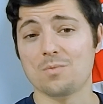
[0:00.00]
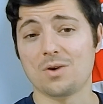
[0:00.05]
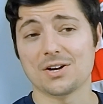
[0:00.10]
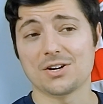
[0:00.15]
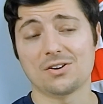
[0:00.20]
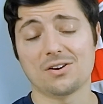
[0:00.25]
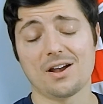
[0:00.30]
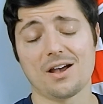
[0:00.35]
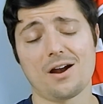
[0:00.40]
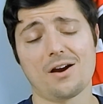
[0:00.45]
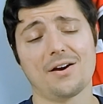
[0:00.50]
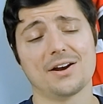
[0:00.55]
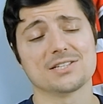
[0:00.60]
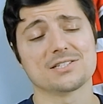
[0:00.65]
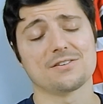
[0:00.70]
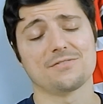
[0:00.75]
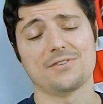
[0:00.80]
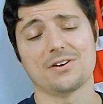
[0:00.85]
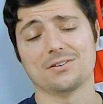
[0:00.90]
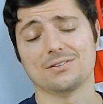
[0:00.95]
on your IR,
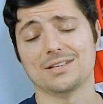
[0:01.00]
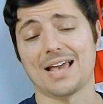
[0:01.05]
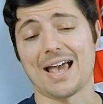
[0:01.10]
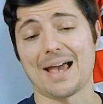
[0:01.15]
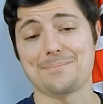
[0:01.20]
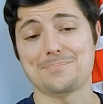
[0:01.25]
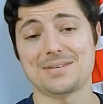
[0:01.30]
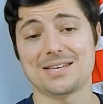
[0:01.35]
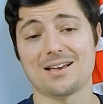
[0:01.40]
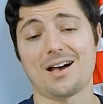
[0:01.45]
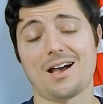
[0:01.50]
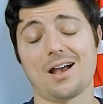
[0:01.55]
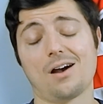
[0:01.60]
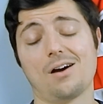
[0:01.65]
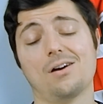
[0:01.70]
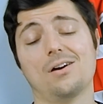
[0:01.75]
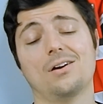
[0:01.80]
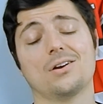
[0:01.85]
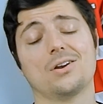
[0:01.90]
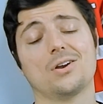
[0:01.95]
it's a fairly empty
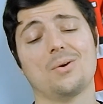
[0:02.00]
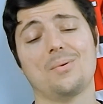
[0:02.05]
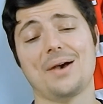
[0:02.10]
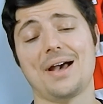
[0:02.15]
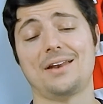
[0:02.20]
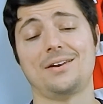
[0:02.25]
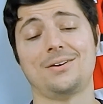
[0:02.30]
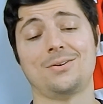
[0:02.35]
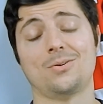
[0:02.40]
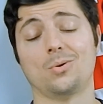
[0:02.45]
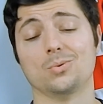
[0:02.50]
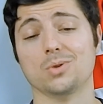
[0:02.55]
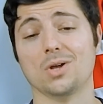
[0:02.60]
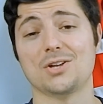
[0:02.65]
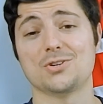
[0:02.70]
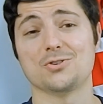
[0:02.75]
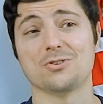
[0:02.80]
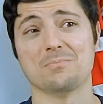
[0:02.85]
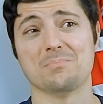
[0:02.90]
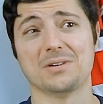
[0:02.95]
IR, go ahead and hold
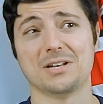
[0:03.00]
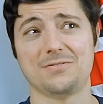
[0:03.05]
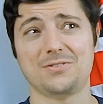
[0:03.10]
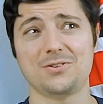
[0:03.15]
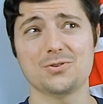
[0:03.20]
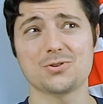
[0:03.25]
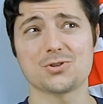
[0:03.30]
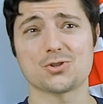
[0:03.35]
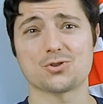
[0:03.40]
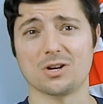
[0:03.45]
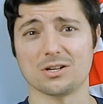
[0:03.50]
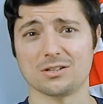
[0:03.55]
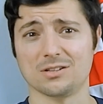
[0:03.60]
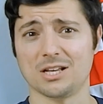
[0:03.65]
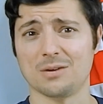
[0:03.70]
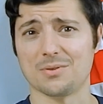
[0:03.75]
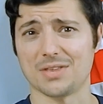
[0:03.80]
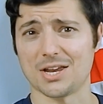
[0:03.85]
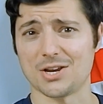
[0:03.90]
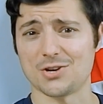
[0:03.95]
on to him. But if you're
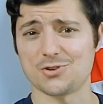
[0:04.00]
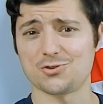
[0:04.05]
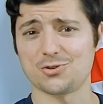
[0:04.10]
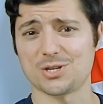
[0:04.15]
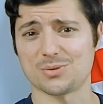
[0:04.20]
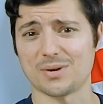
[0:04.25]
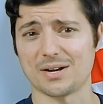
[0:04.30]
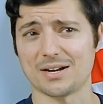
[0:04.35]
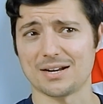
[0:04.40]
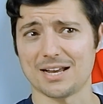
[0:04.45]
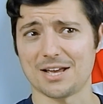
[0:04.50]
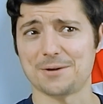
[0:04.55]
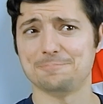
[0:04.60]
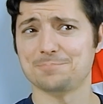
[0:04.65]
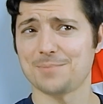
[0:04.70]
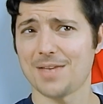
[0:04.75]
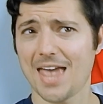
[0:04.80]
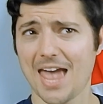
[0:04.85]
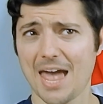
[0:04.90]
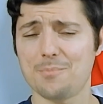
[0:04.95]
struggling with injuries right now,
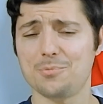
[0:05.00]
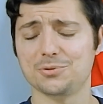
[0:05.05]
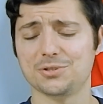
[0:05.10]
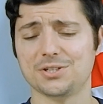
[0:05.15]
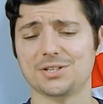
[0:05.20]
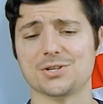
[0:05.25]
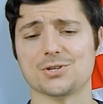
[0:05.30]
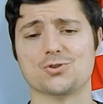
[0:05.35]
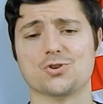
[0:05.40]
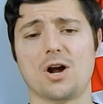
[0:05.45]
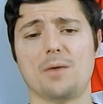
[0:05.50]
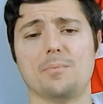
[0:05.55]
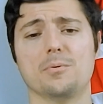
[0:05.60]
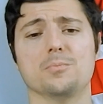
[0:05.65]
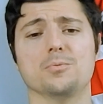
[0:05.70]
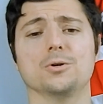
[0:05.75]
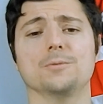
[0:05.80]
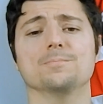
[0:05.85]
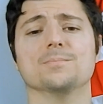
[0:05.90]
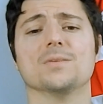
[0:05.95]
Hamilton is
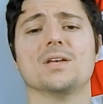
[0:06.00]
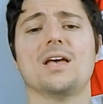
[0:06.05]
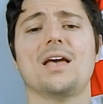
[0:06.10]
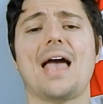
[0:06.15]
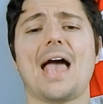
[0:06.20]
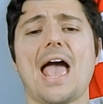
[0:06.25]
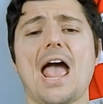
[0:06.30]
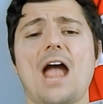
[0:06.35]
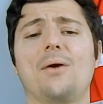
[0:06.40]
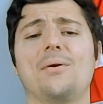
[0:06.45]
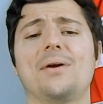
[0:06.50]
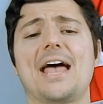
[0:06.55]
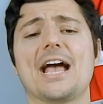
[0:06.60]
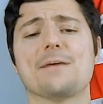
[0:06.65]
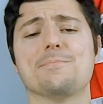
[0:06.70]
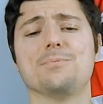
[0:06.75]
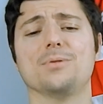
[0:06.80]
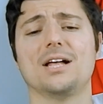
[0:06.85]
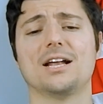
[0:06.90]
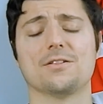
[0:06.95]
droppable. Aaron
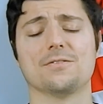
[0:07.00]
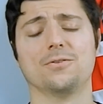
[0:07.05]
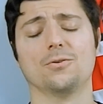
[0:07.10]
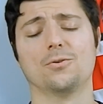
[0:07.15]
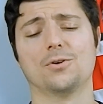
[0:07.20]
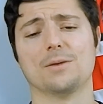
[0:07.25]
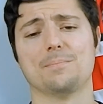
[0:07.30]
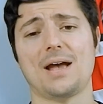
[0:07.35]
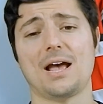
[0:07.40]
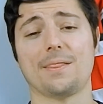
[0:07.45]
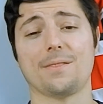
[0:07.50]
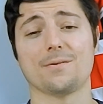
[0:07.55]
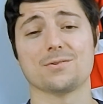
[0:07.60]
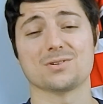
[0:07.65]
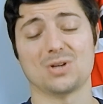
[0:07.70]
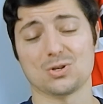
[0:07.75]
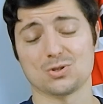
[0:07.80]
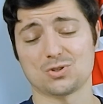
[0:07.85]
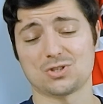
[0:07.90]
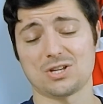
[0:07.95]
Ekblad of the Florida Panthers
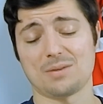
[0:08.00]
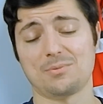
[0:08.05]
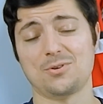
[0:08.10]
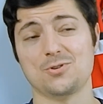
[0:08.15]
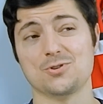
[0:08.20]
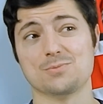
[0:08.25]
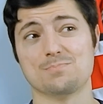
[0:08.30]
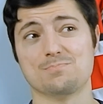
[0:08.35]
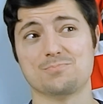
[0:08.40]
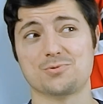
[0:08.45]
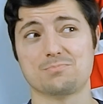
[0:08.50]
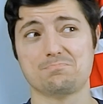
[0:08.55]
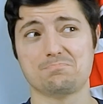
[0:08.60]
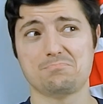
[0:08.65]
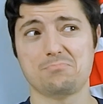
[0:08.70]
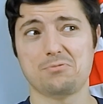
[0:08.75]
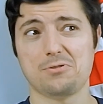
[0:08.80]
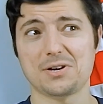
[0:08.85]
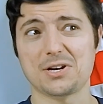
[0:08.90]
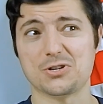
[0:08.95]
is also someone who's
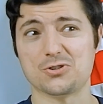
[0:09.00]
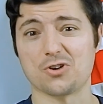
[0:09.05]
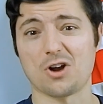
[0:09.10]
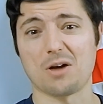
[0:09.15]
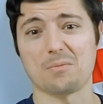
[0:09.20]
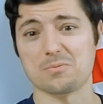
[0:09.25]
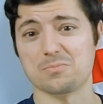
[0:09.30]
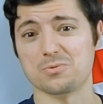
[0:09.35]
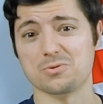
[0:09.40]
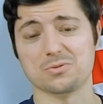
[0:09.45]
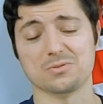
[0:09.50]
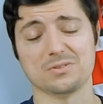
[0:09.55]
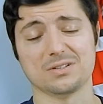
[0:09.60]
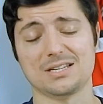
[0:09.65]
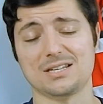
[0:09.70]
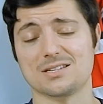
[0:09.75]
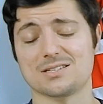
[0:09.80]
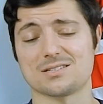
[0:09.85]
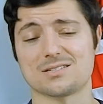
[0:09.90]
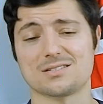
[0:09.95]
pretty droppable.
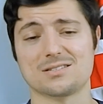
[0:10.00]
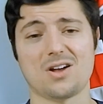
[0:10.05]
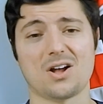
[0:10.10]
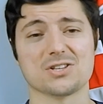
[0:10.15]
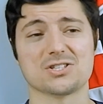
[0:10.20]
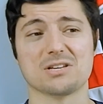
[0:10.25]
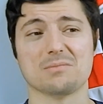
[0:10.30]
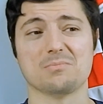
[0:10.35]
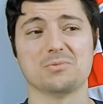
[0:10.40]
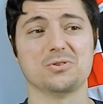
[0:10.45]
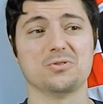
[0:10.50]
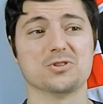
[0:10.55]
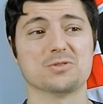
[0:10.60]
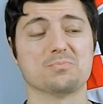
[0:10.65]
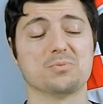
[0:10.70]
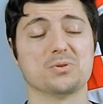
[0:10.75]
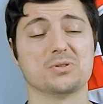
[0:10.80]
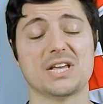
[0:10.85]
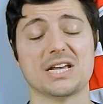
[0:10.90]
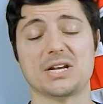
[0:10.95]
He's not someone who's
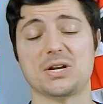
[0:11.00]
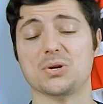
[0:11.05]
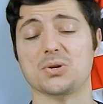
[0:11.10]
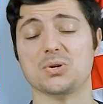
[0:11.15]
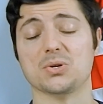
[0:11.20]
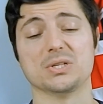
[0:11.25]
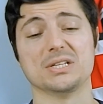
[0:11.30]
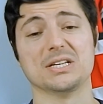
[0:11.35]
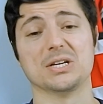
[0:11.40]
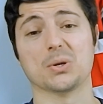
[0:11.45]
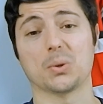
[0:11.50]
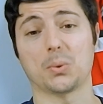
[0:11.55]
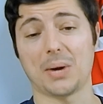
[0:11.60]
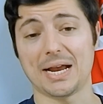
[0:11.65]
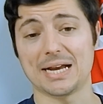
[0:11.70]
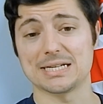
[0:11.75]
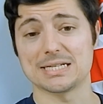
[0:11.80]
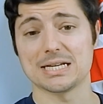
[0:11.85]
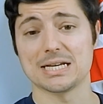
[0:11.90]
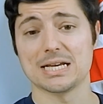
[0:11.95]
particularly
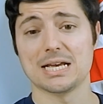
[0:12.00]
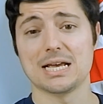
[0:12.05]
great.